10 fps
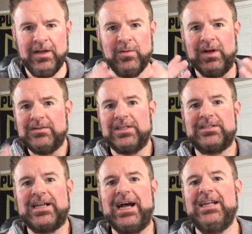When I was at
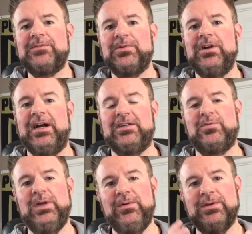Scotty's
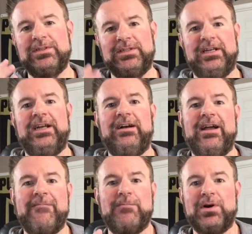Brewhouse, we would send out
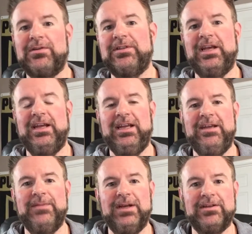a birthday
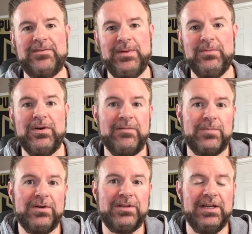email to people who had
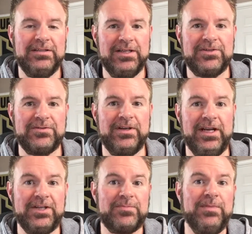birthdays each
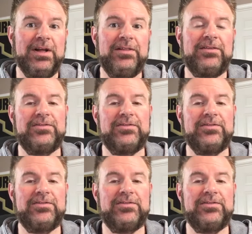each month.